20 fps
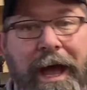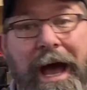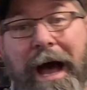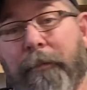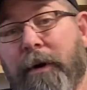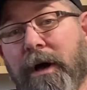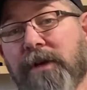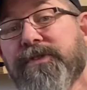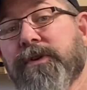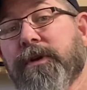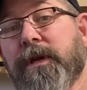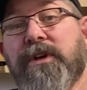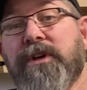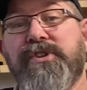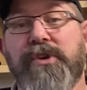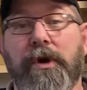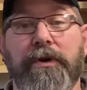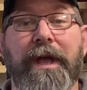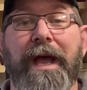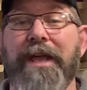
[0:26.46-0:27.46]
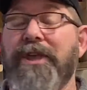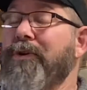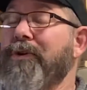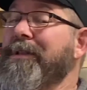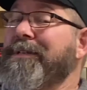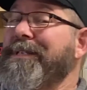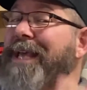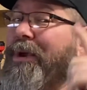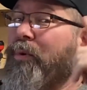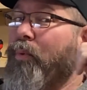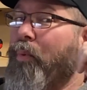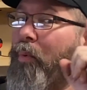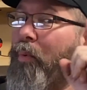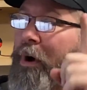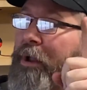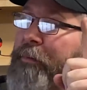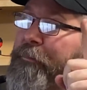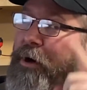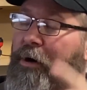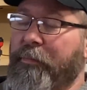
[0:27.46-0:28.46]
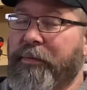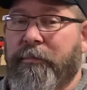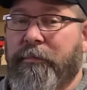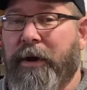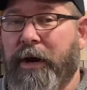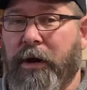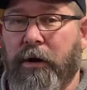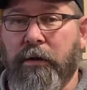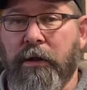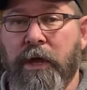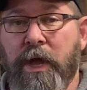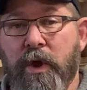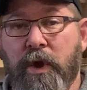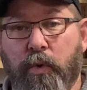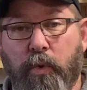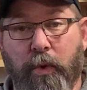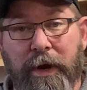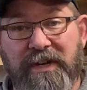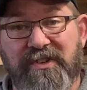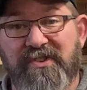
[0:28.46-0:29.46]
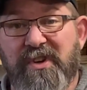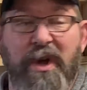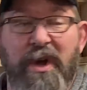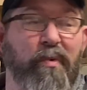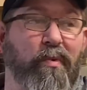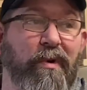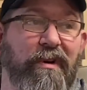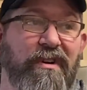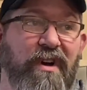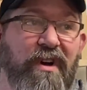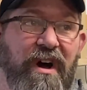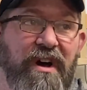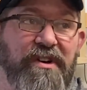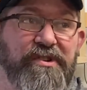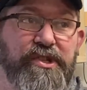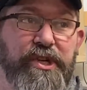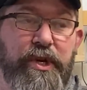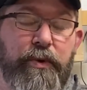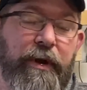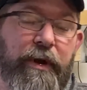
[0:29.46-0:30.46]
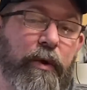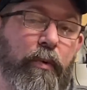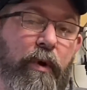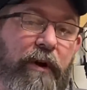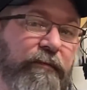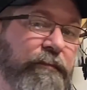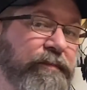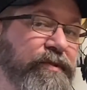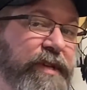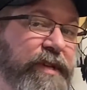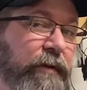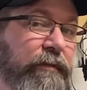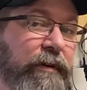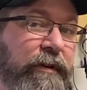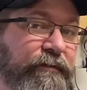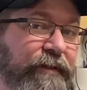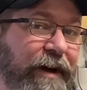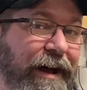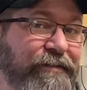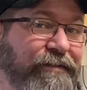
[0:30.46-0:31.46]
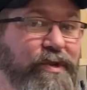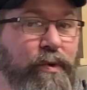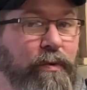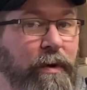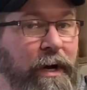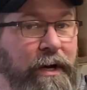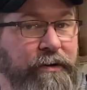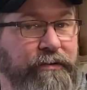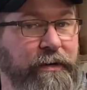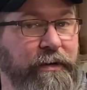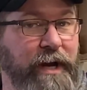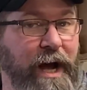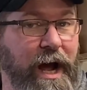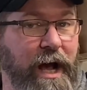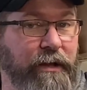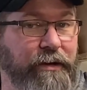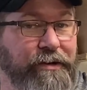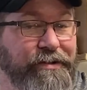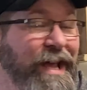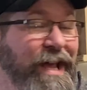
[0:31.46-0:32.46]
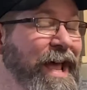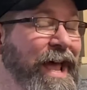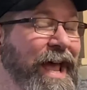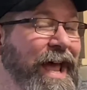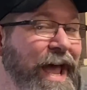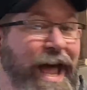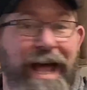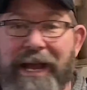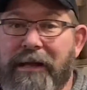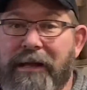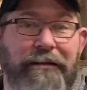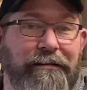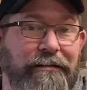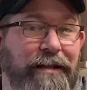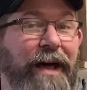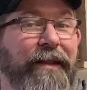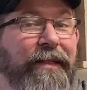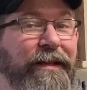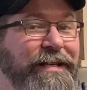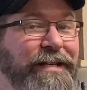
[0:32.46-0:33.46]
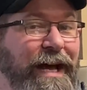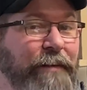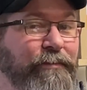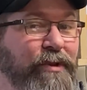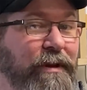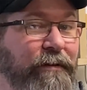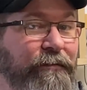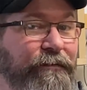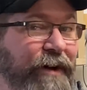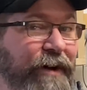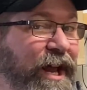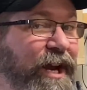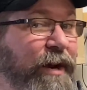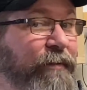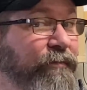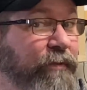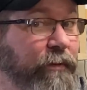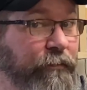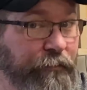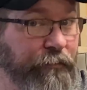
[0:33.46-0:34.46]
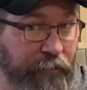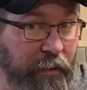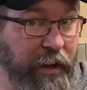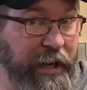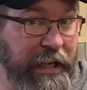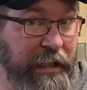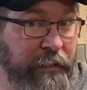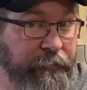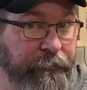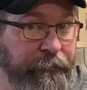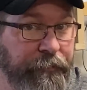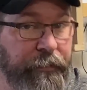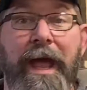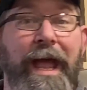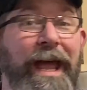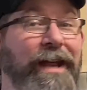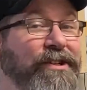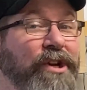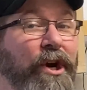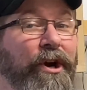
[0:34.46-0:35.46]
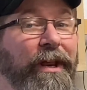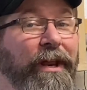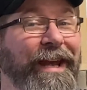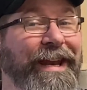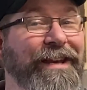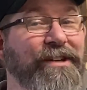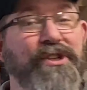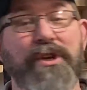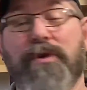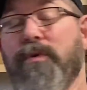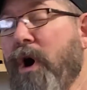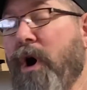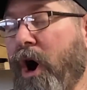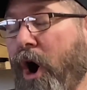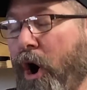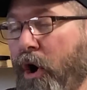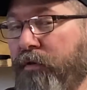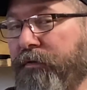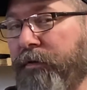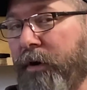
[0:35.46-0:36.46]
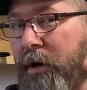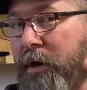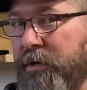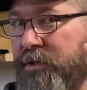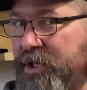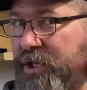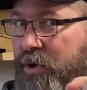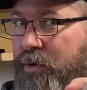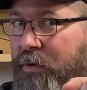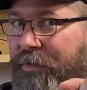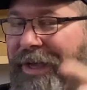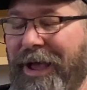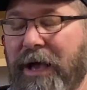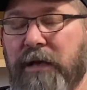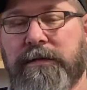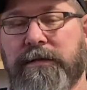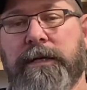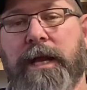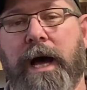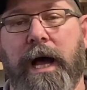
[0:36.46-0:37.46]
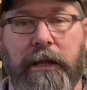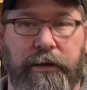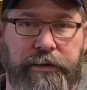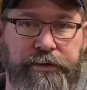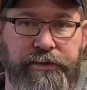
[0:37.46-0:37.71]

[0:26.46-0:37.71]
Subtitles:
I'm also going to show you how you can take one bourbon barrel, which will cost you anywhere from $75 to $100. Heck, a lot of the time you can find them for free, and turn it into over $2,000.